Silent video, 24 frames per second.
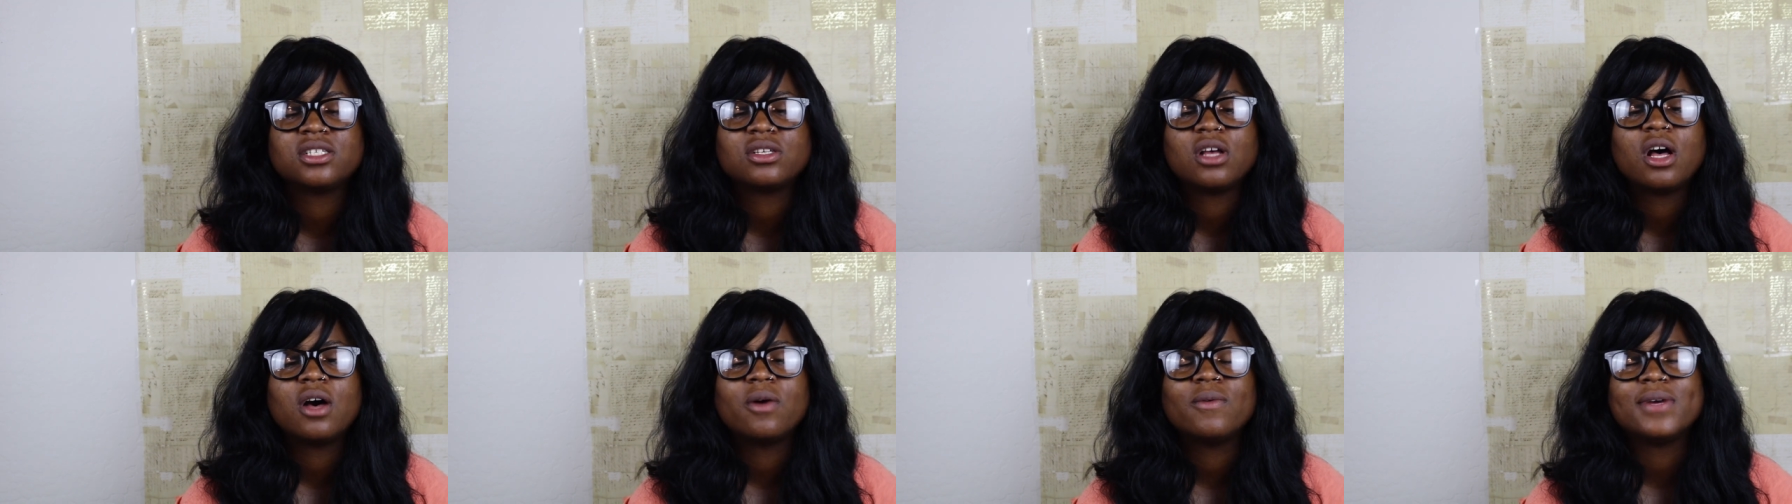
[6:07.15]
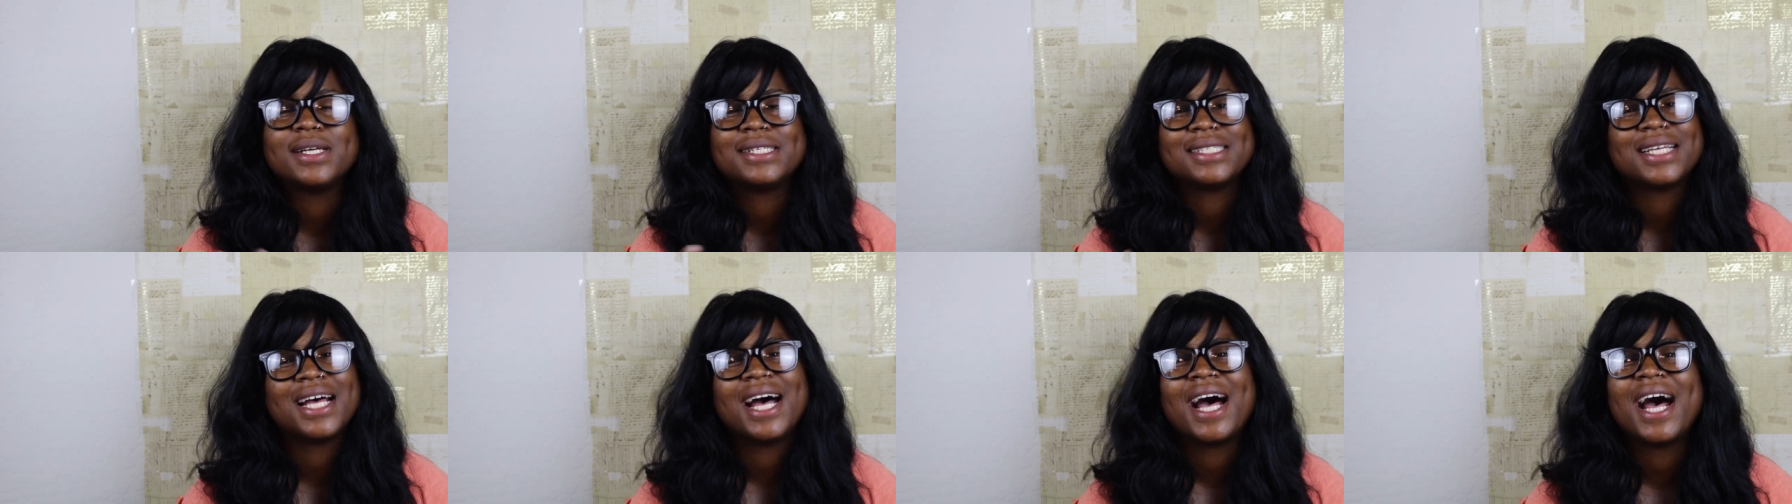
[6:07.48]
it's
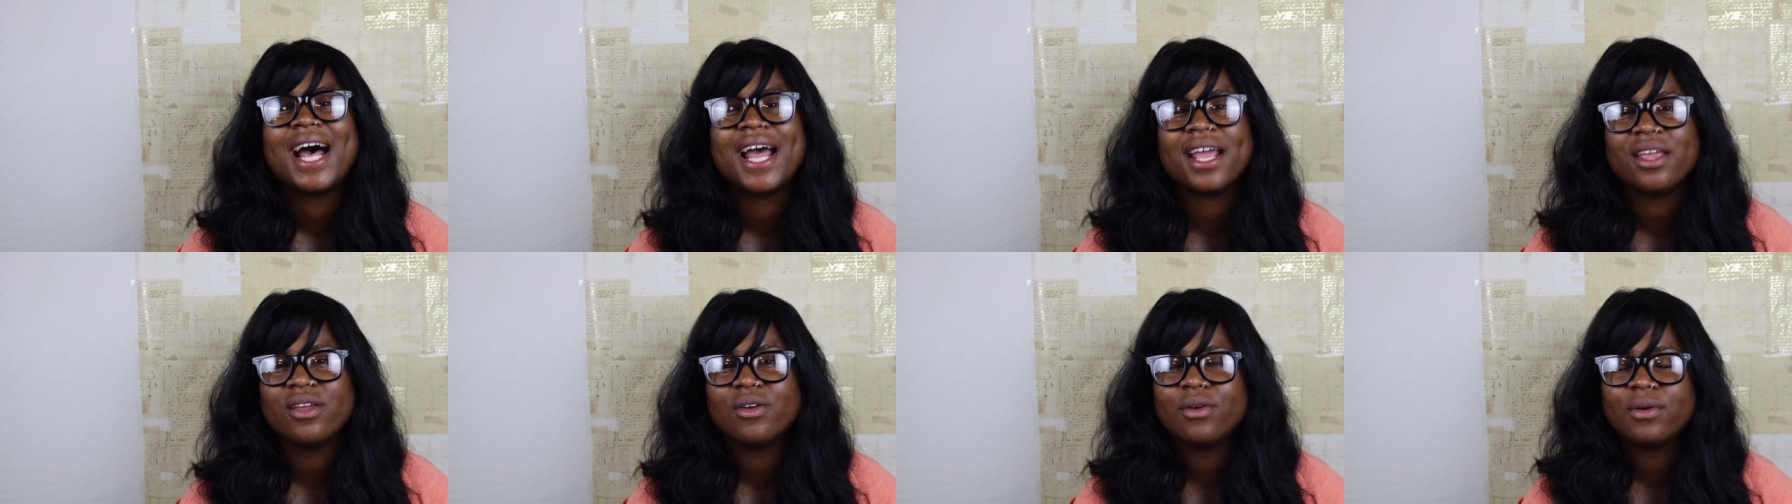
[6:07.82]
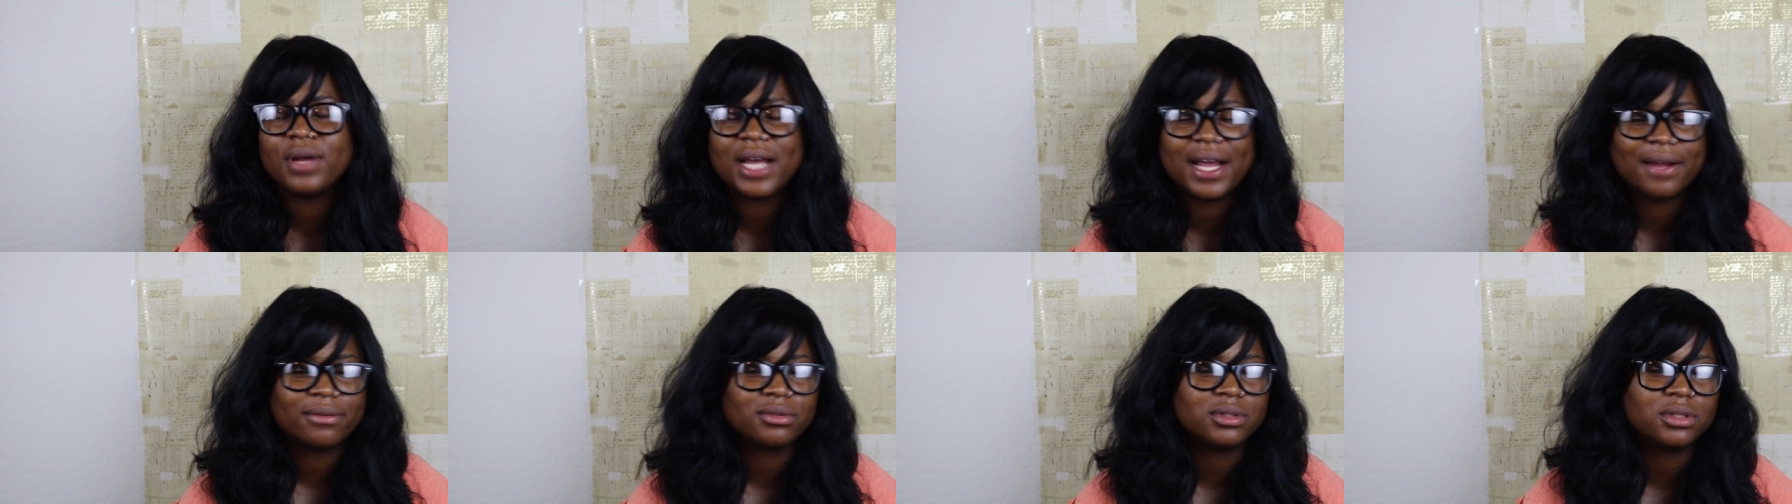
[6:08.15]
always hot. You
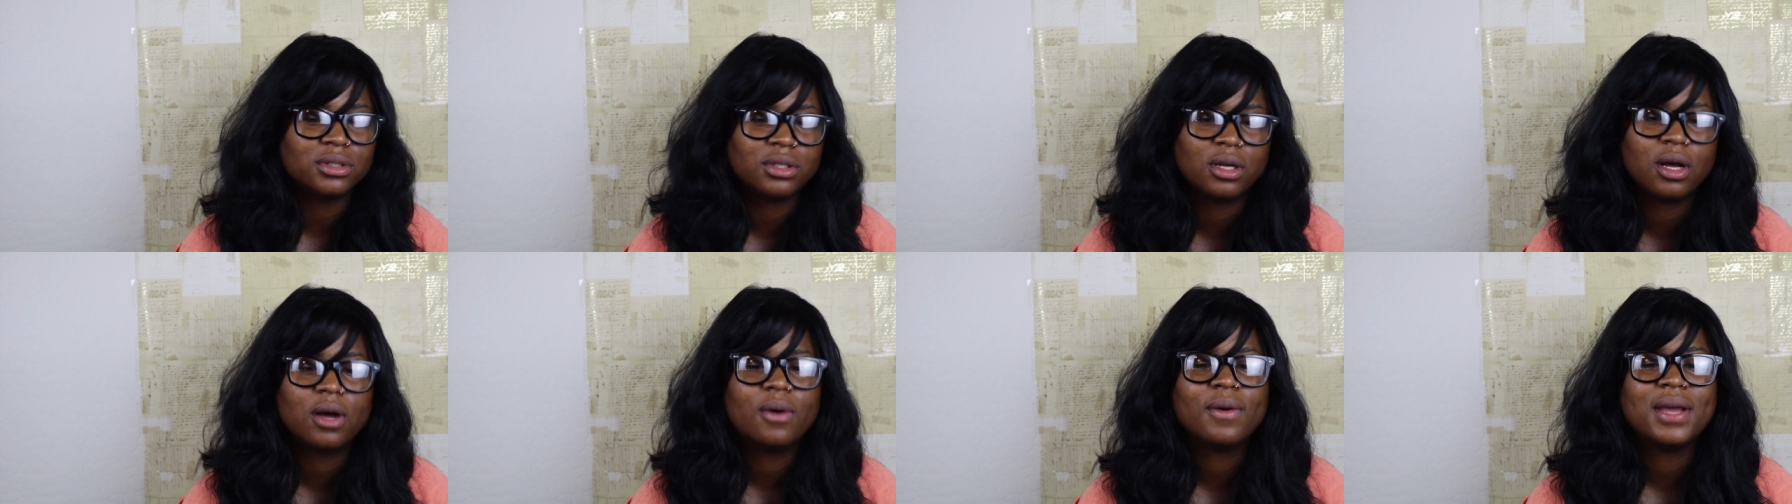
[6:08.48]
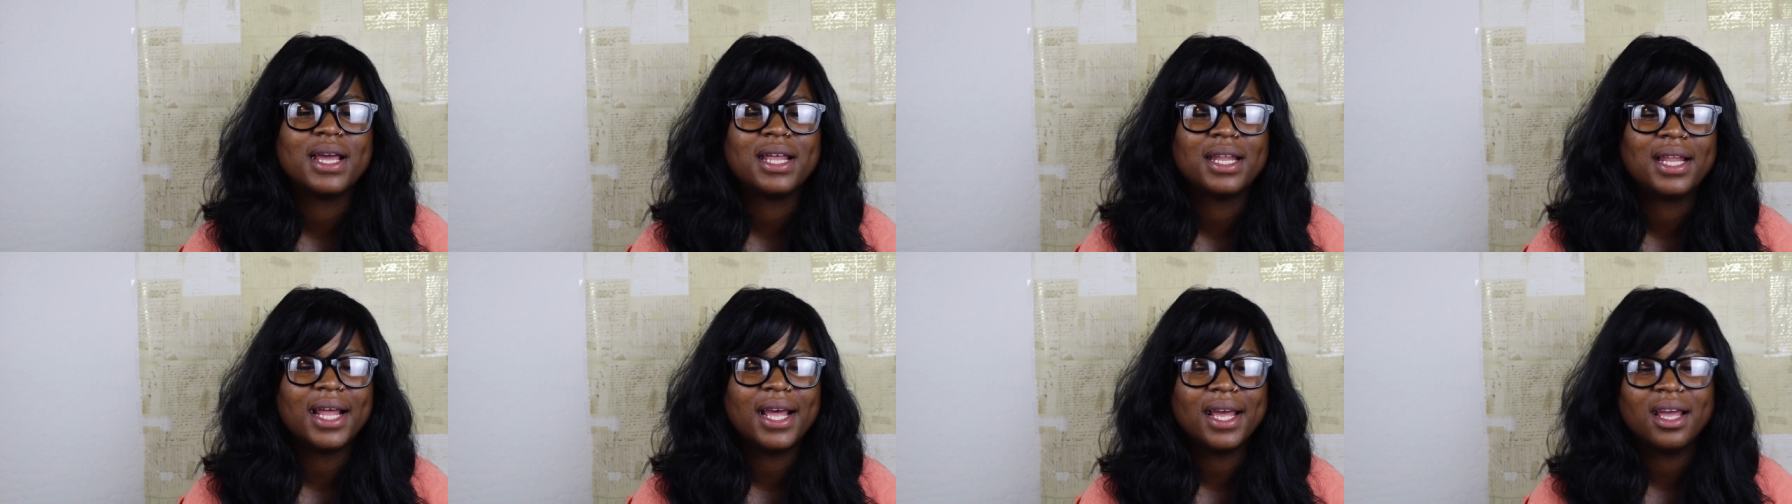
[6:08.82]
don't have to go
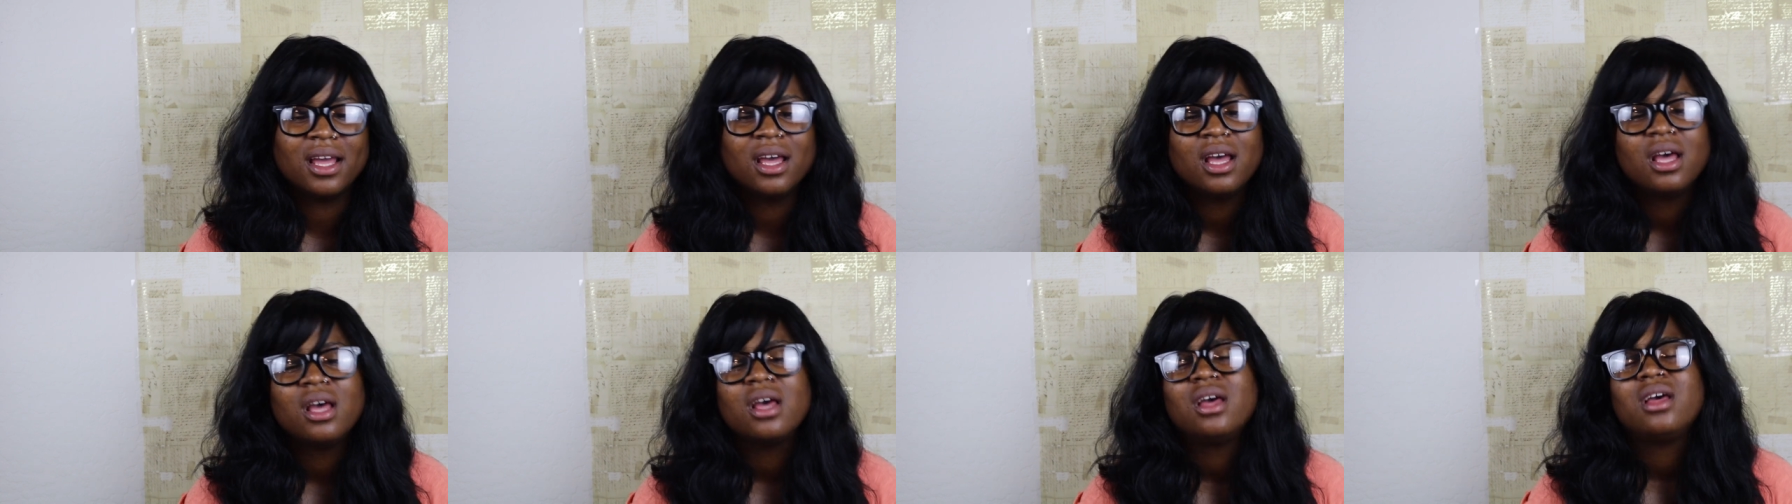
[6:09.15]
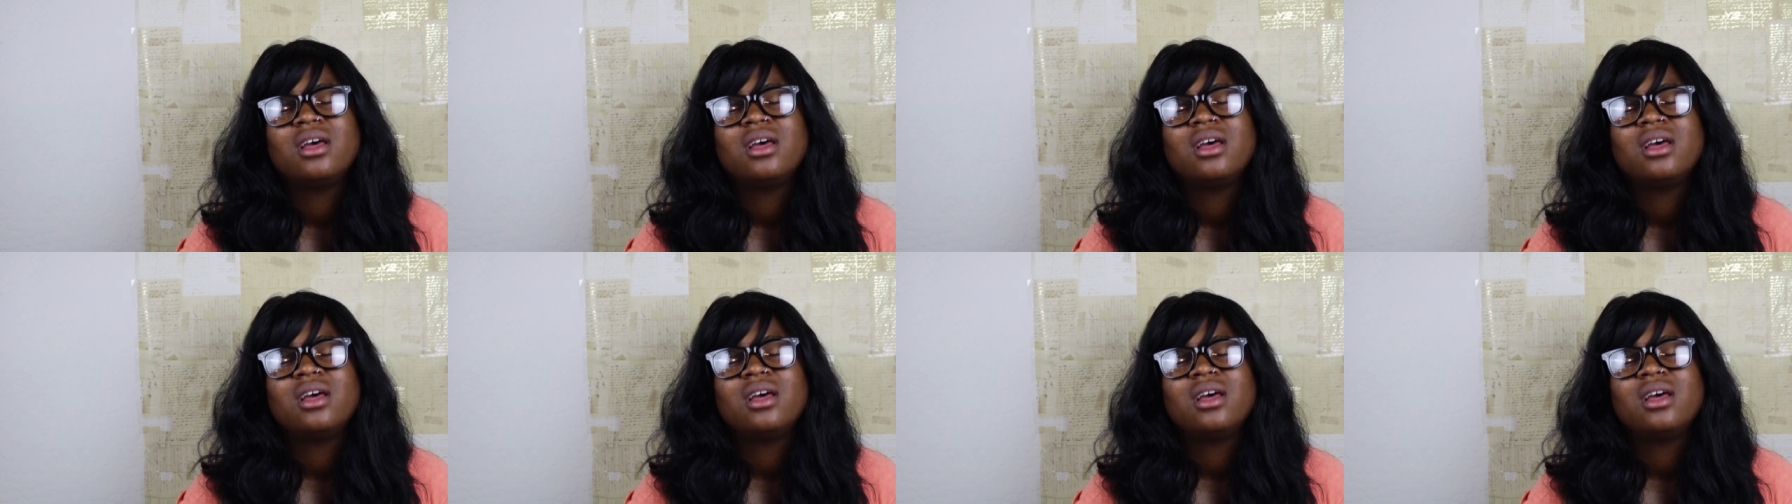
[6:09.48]
in like,